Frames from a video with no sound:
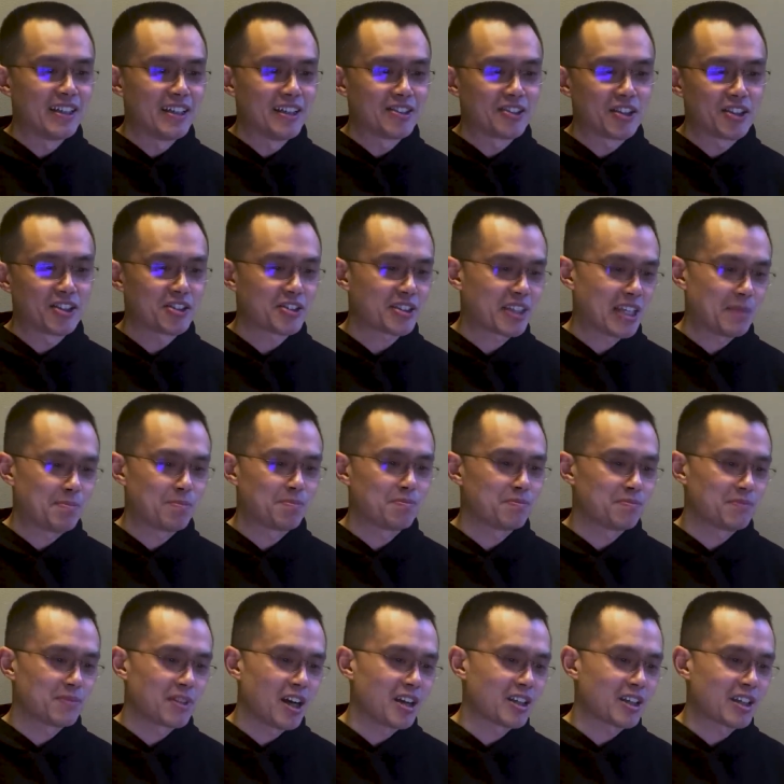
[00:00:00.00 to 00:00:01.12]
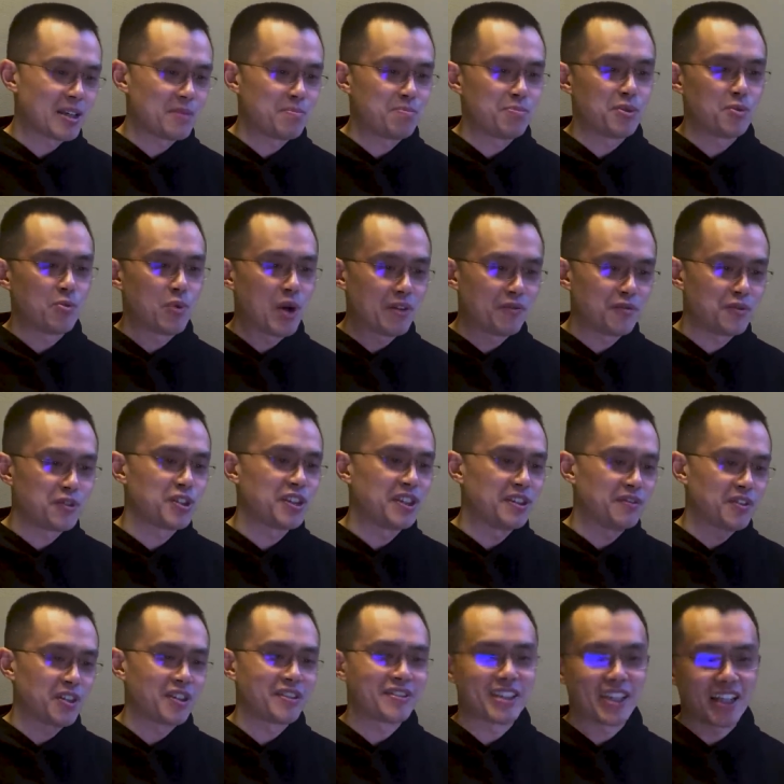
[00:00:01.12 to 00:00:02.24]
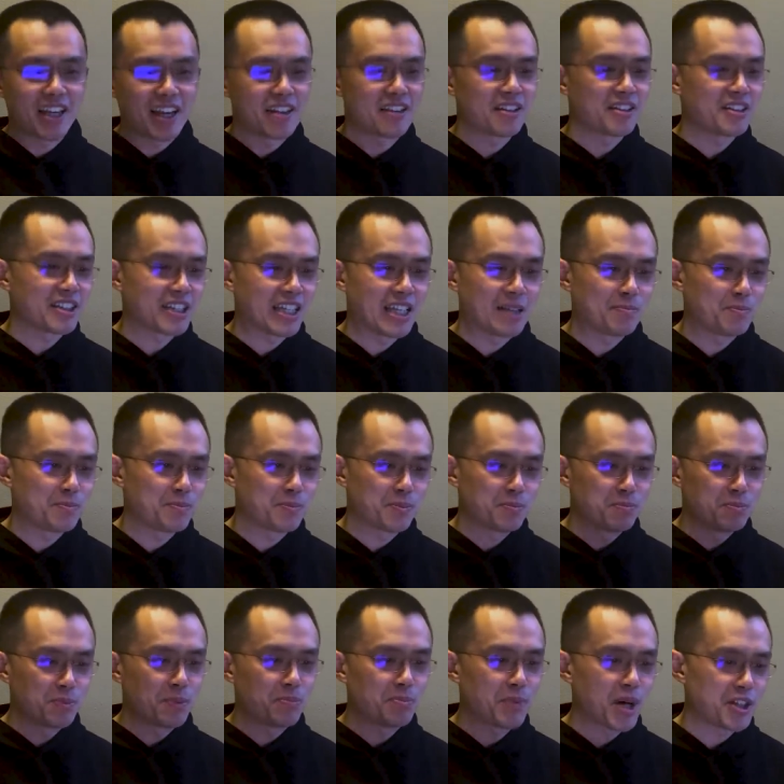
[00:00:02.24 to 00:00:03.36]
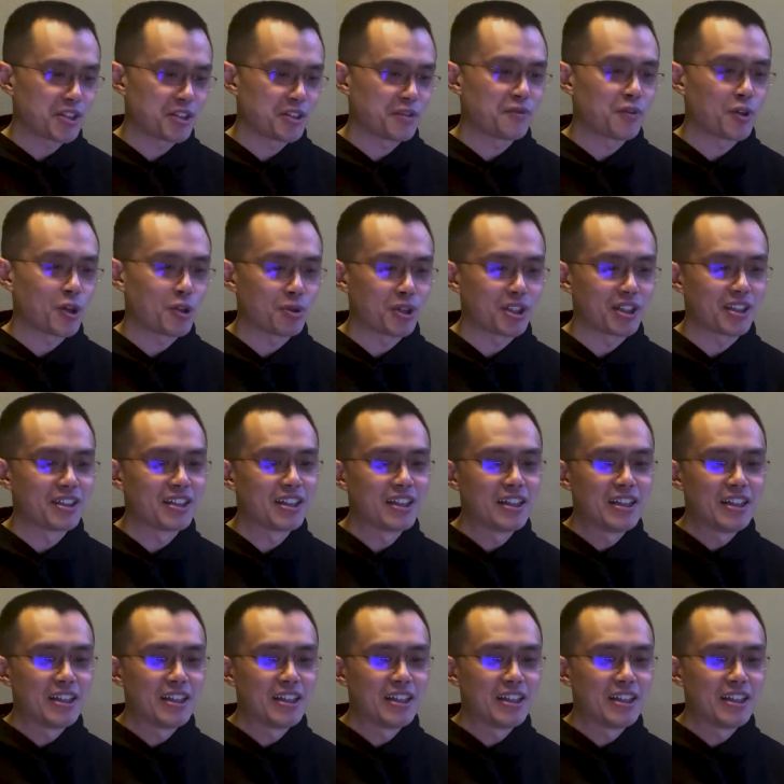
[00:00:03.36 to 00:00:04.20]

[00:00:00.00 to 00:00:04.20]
So I just keep gotta keep put one foot in front of the other and keep marching forward.